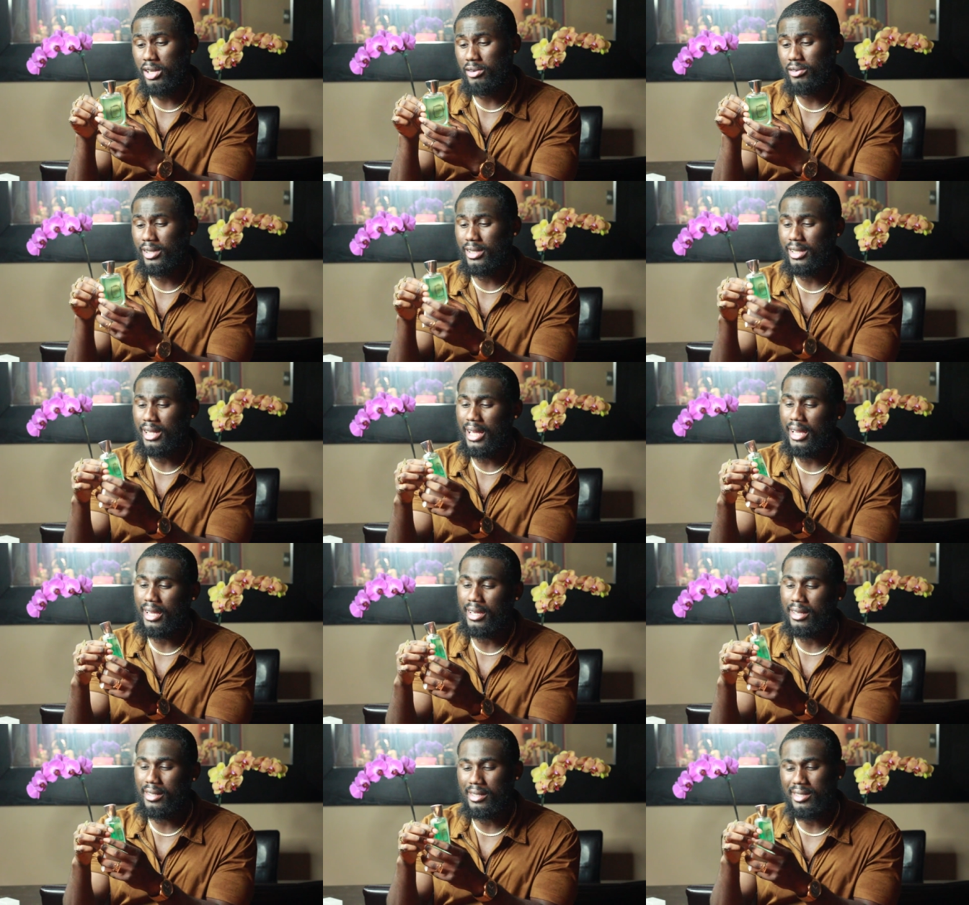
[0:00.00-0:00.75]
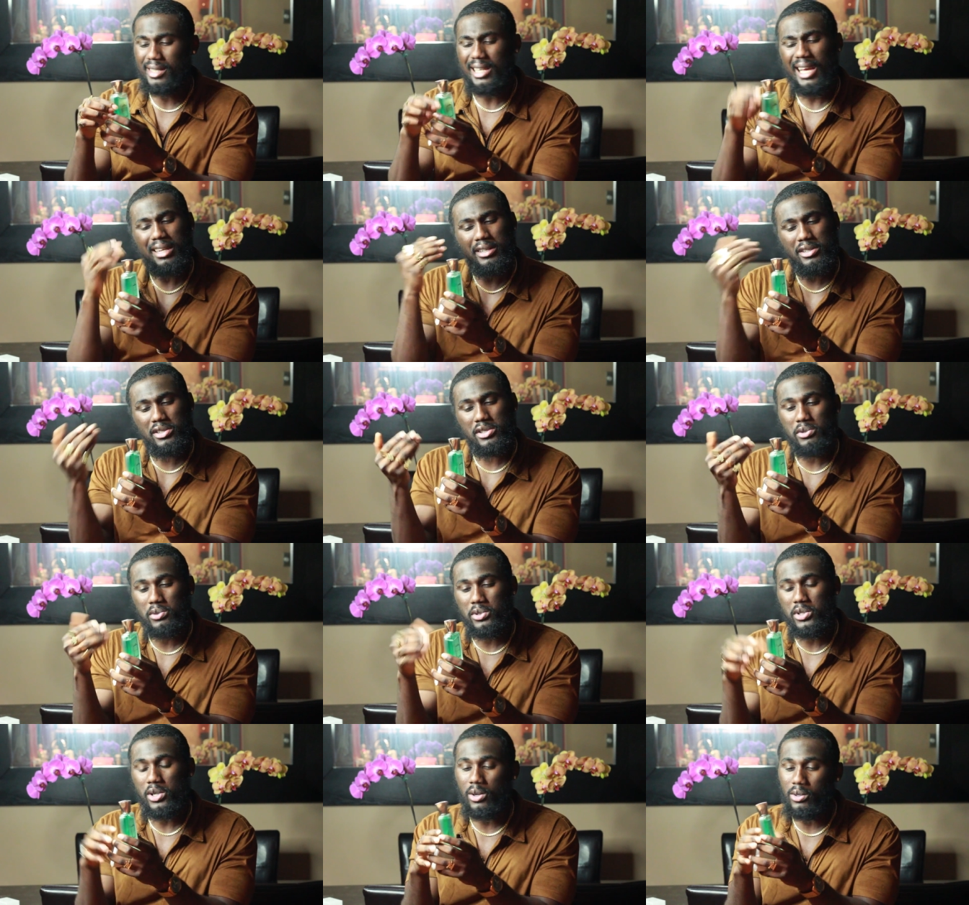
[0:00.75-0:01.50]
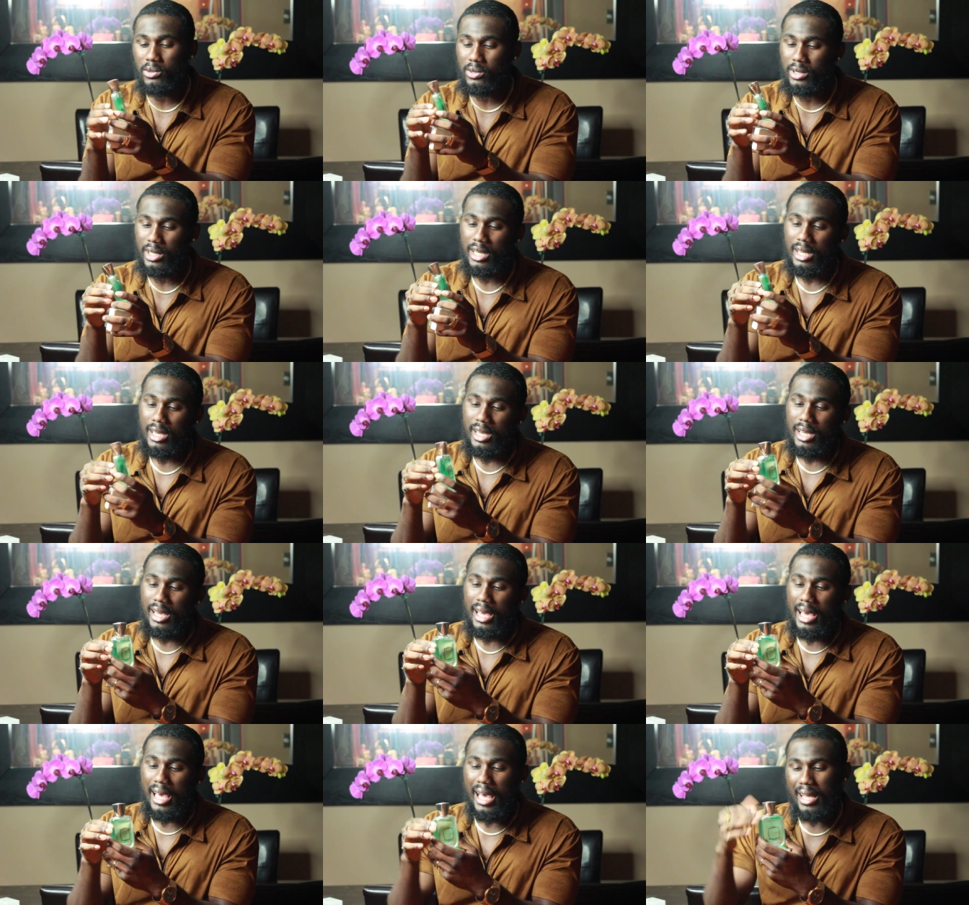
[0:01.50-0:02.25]
I really like it. It's kind of two-toned.
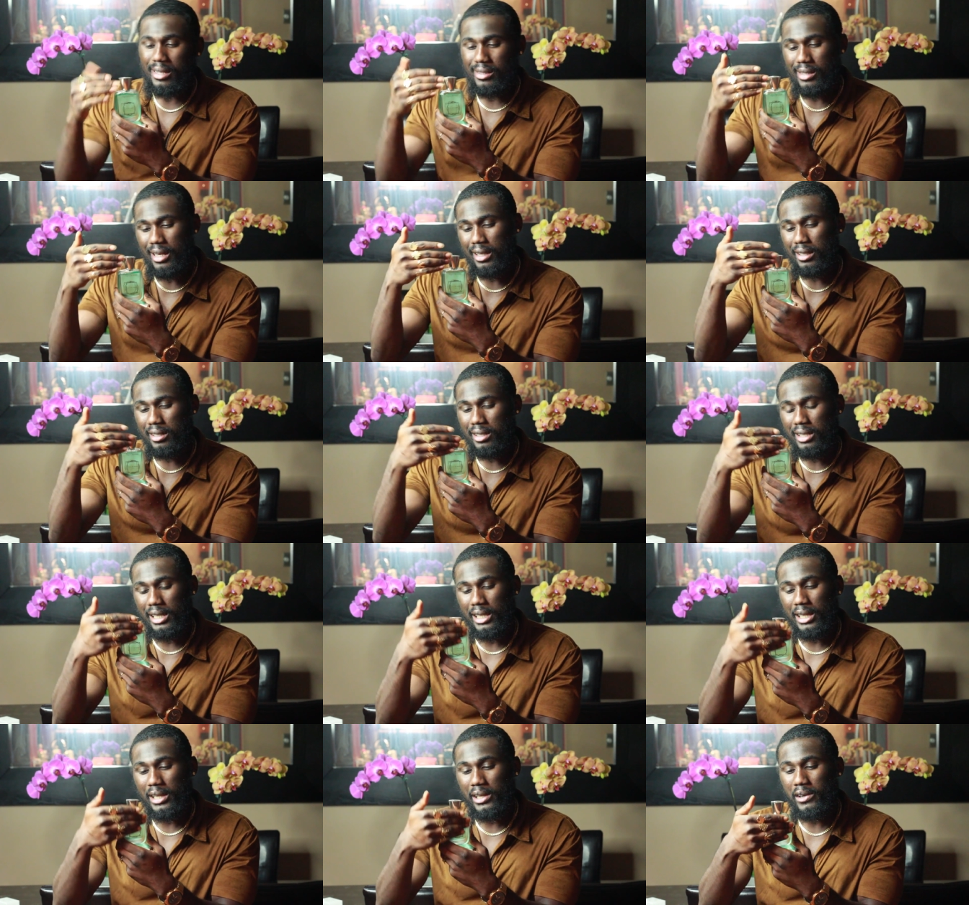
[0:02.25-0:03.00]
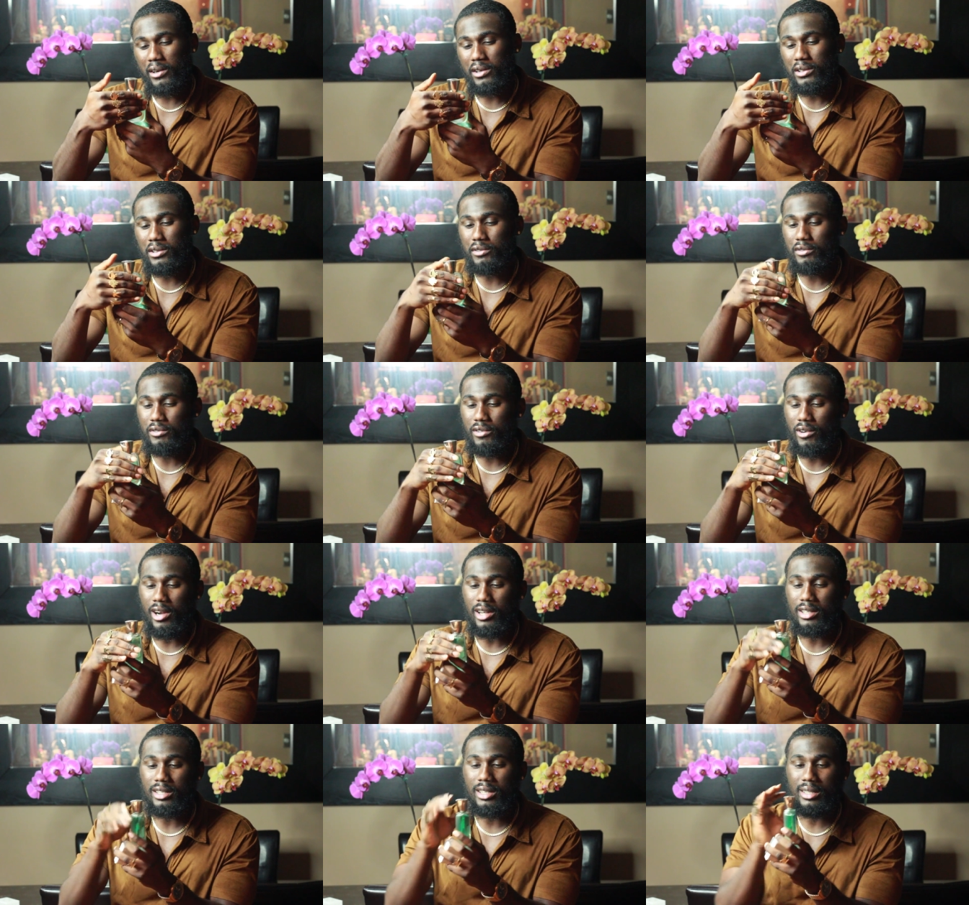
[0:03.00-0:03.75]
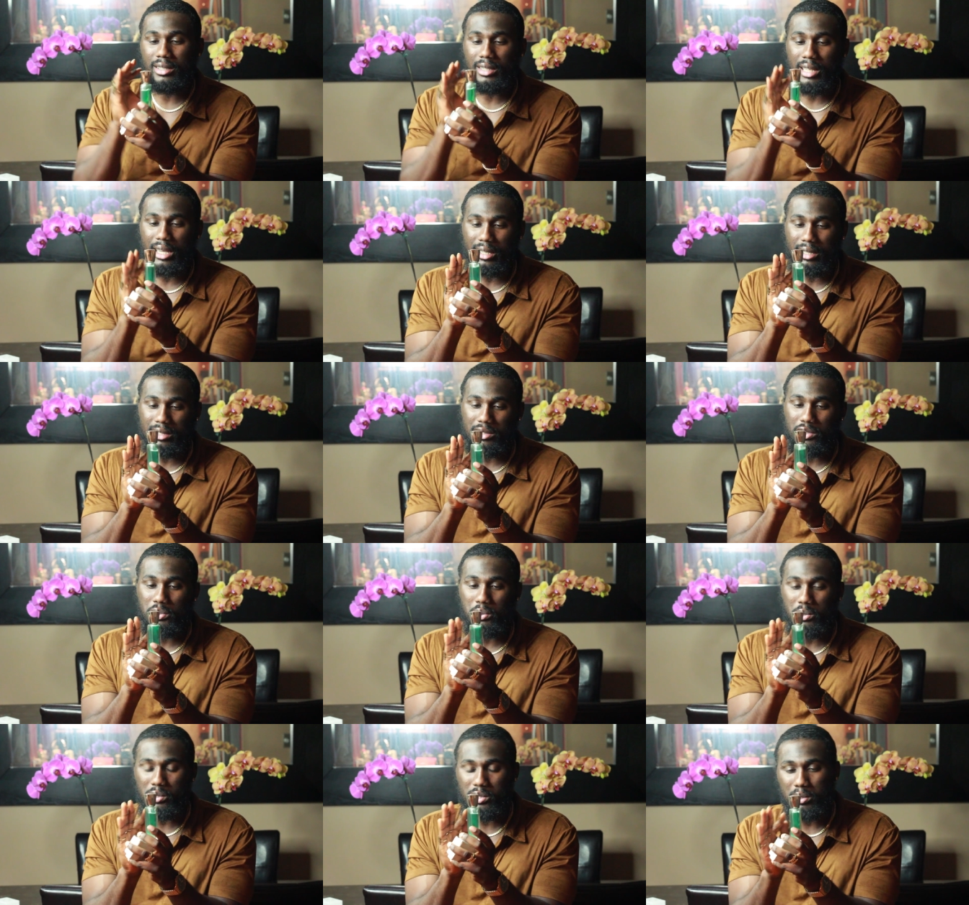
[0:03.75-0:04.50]
It has like clear on the front and like
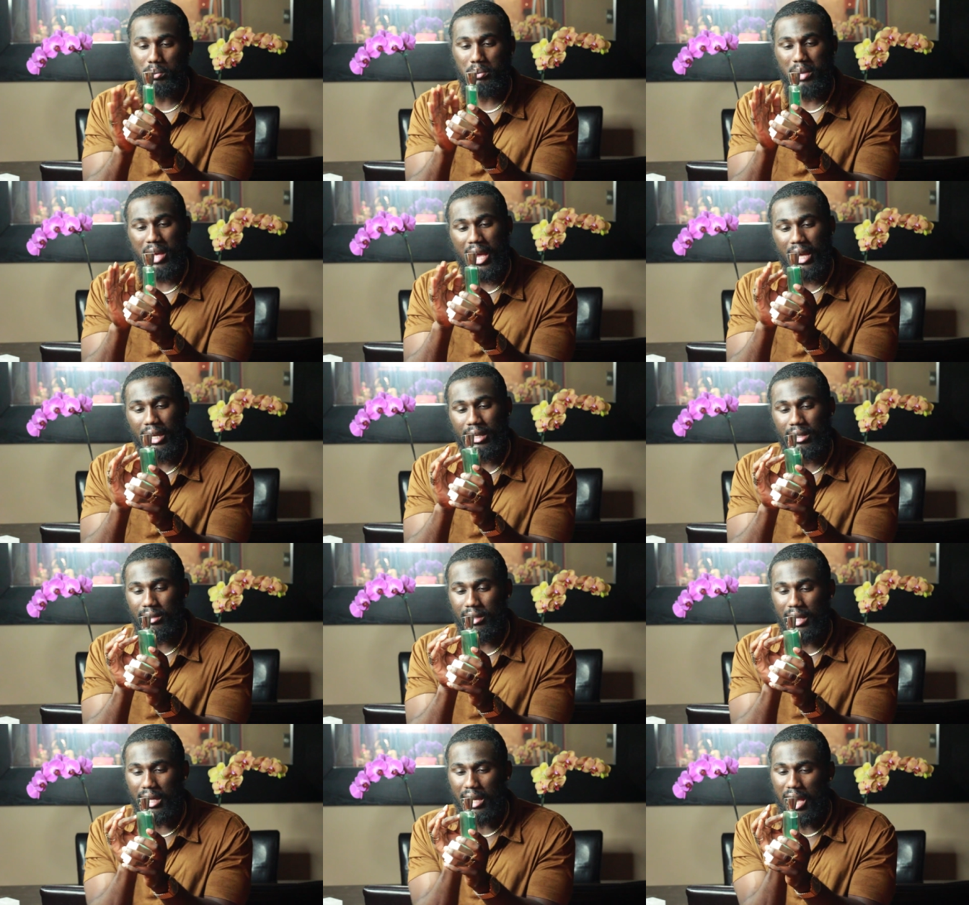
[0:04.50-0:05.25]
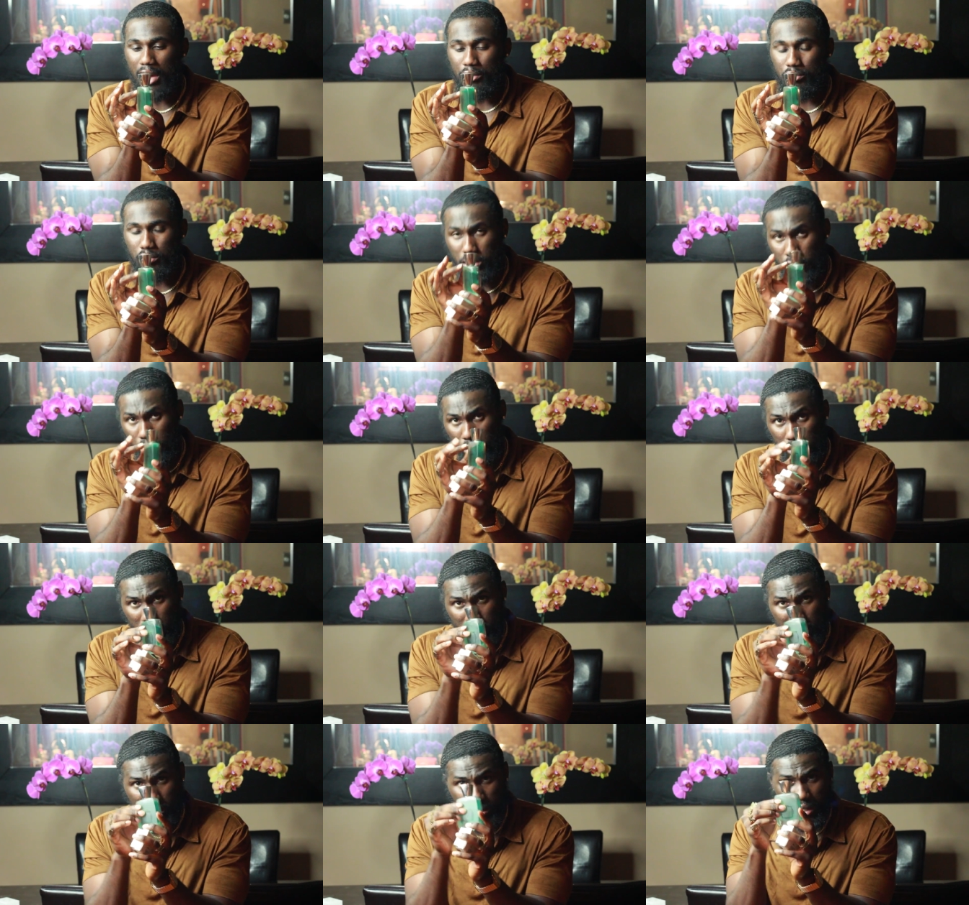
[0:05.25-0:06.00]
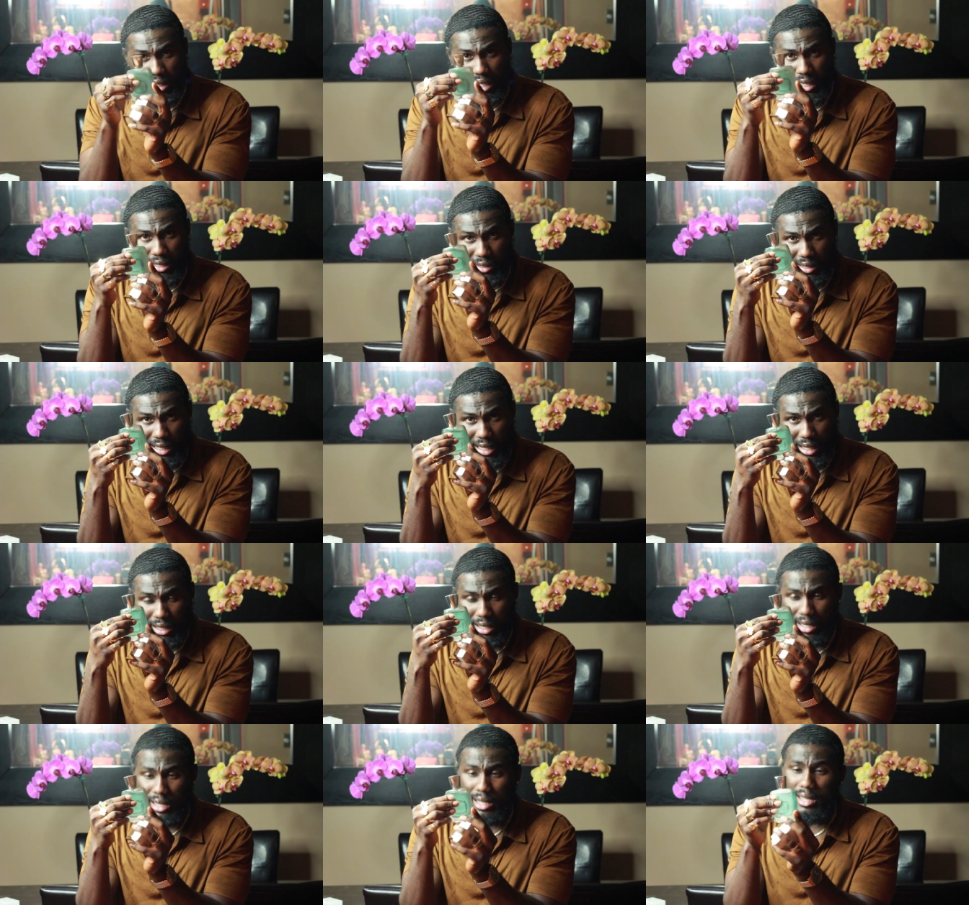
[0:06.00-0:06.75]
towards the back, like halfway through, you can see that it's
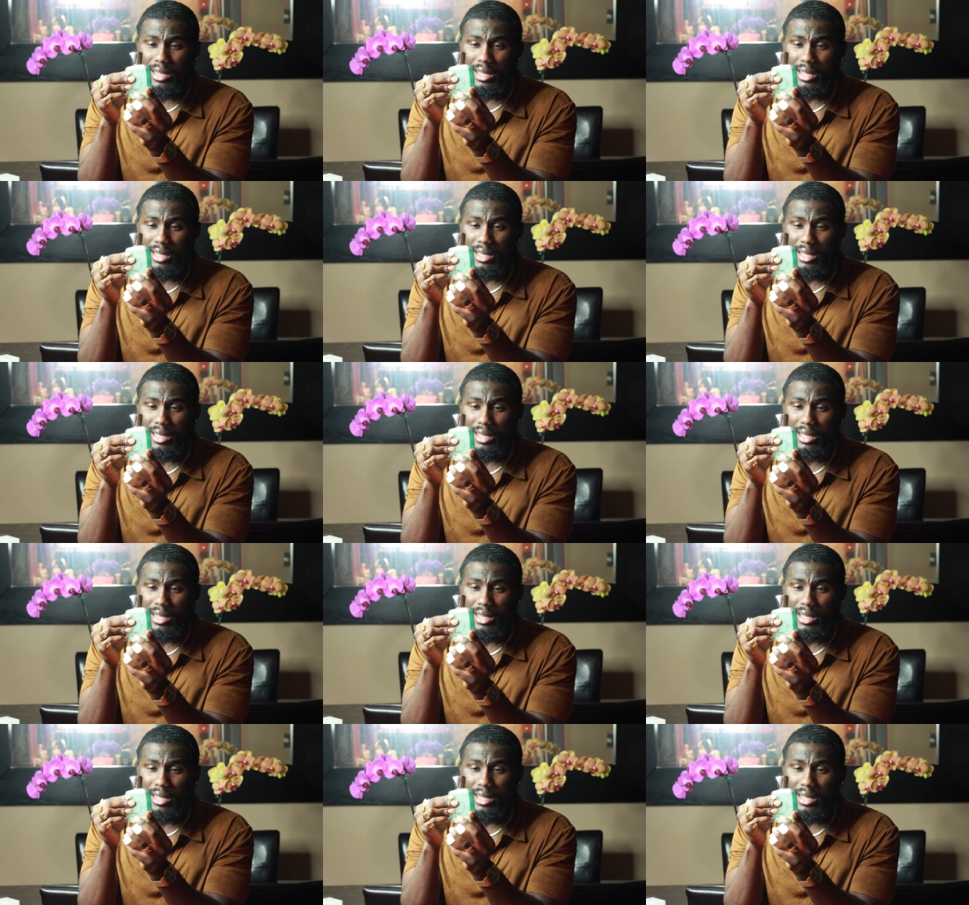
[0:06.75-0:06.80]
like